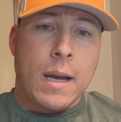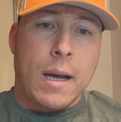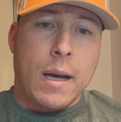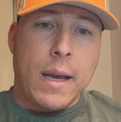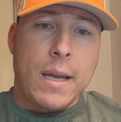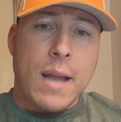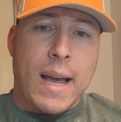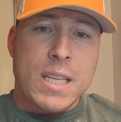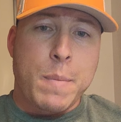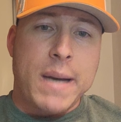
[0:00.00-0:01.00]
Uh, and
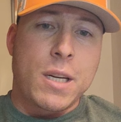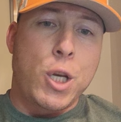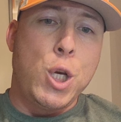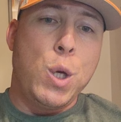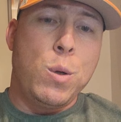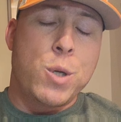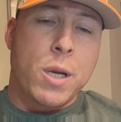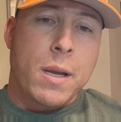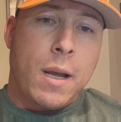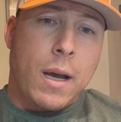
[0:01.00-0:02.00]
I expect a
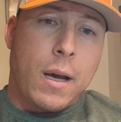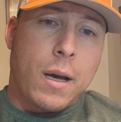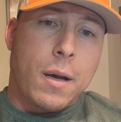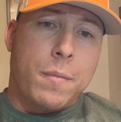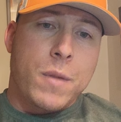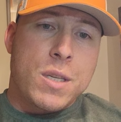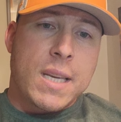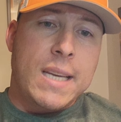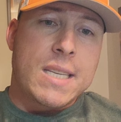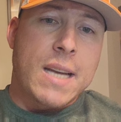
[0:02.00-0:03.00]
huge uh,
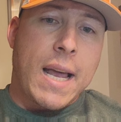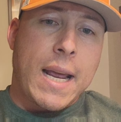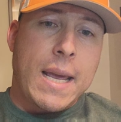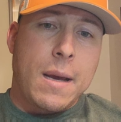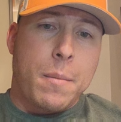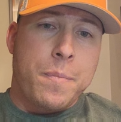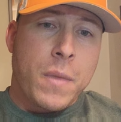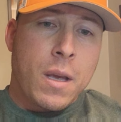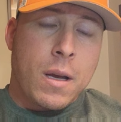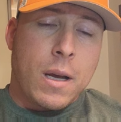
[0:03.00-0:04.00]
season out of him.
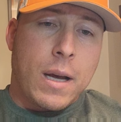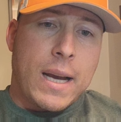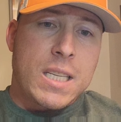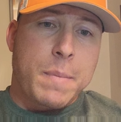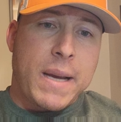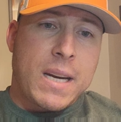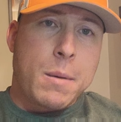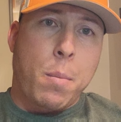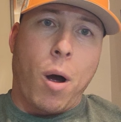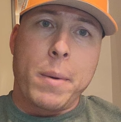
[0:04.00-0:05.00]
Uh, I expect him
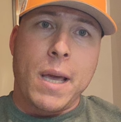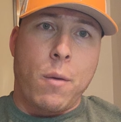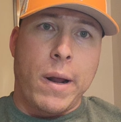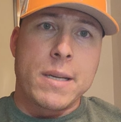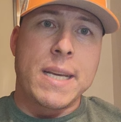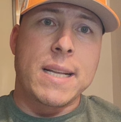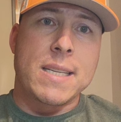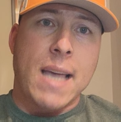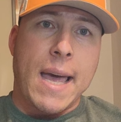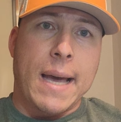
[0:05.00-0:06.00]
to probably get around 10
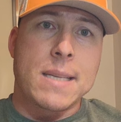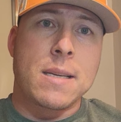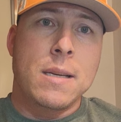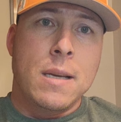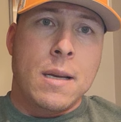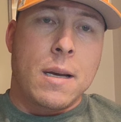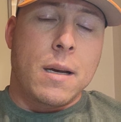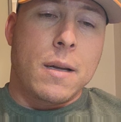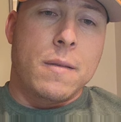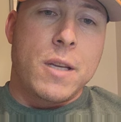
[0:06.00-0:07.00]
sacks
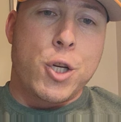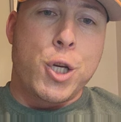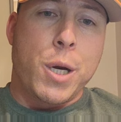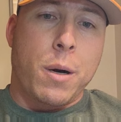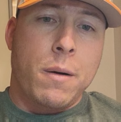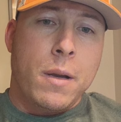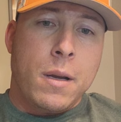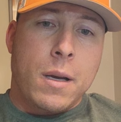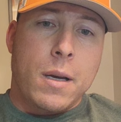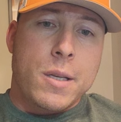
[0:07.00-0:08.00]
uh, this year.
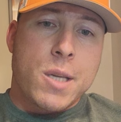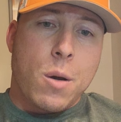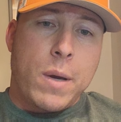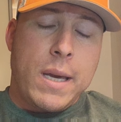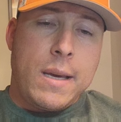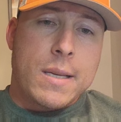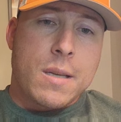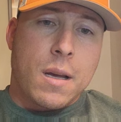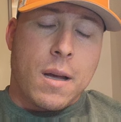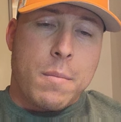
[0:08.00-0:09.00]
Uh, so he is
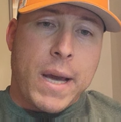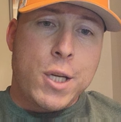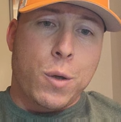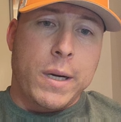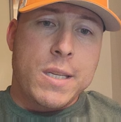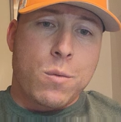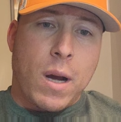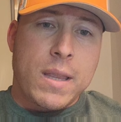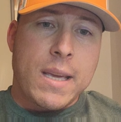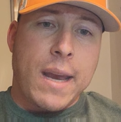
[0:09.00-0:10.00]
a, a, major reason
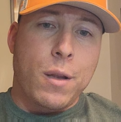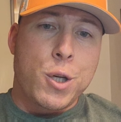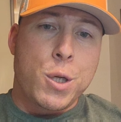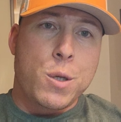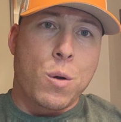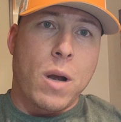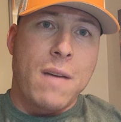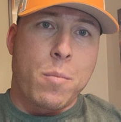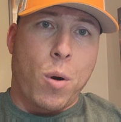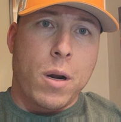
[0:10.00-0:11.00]
why I think LSU is going to
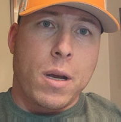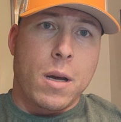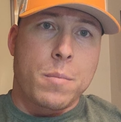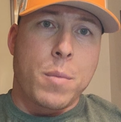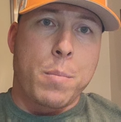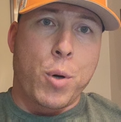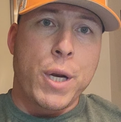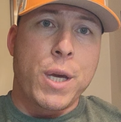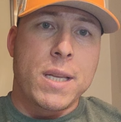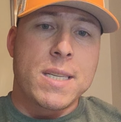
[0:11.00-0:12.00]
have a, probably a, a
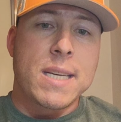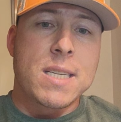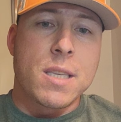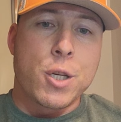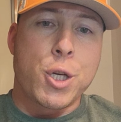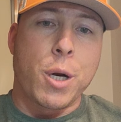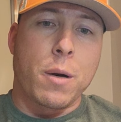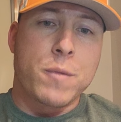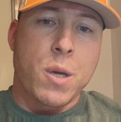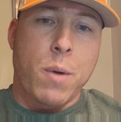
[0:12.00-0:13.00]
pretty good season this
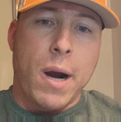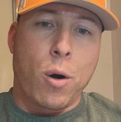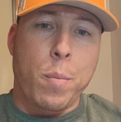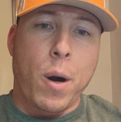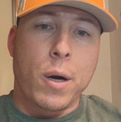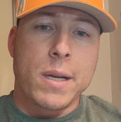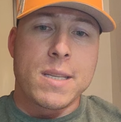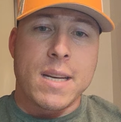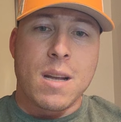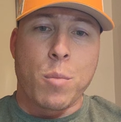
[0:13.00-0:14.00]
year. So Harold
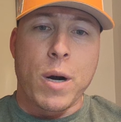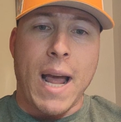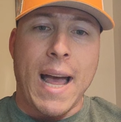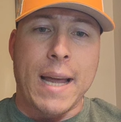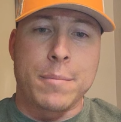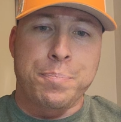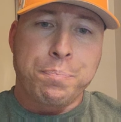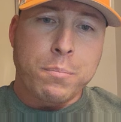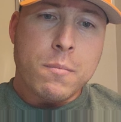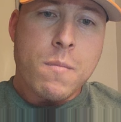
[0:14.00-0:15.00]
Perkins at number nine.
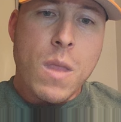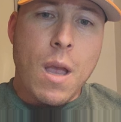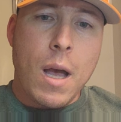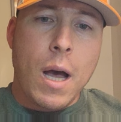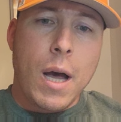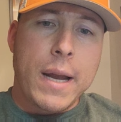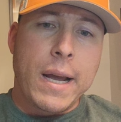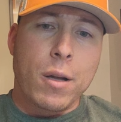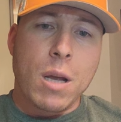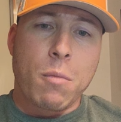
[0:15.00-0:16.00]
Uh,
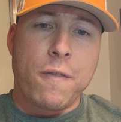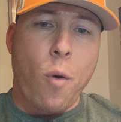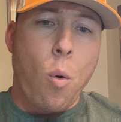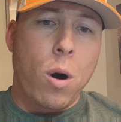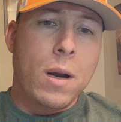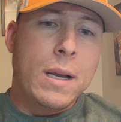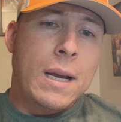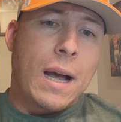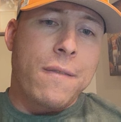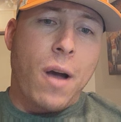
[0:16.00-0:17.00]
now, number four,
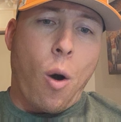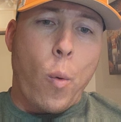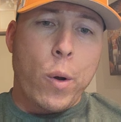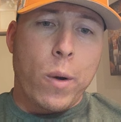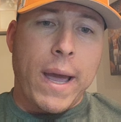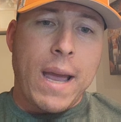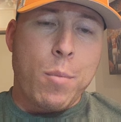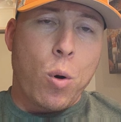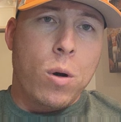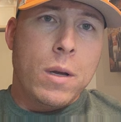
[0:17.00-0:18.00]
I've got Will
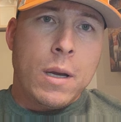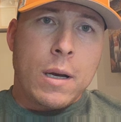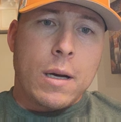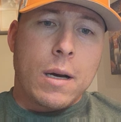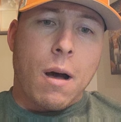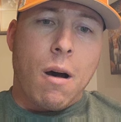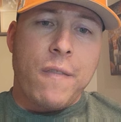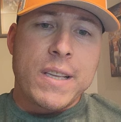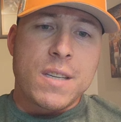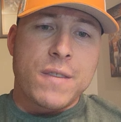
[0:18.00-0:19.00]
Campbell, uh,
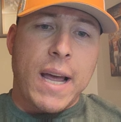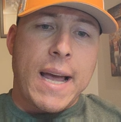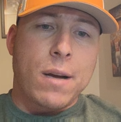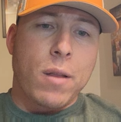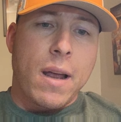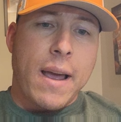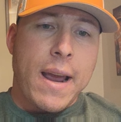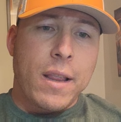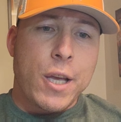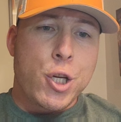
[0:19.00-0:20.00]
offensive tackle out of
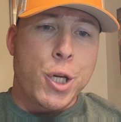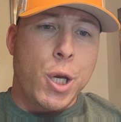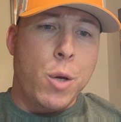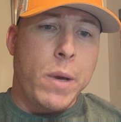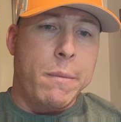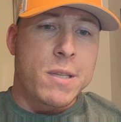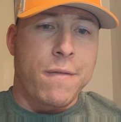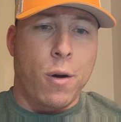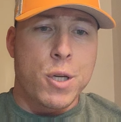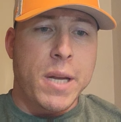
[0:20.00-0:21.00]
LSU. He was a
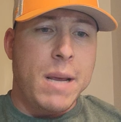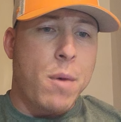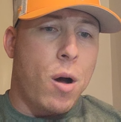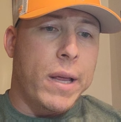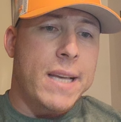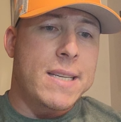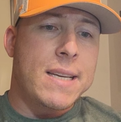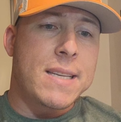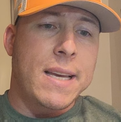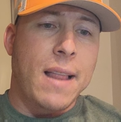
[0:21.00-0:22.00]
first team All
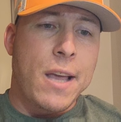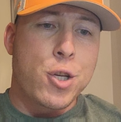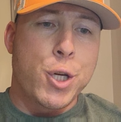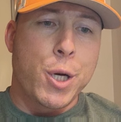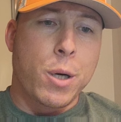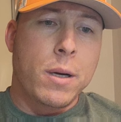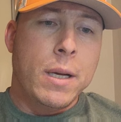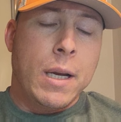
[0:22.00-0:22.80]
SEC last year.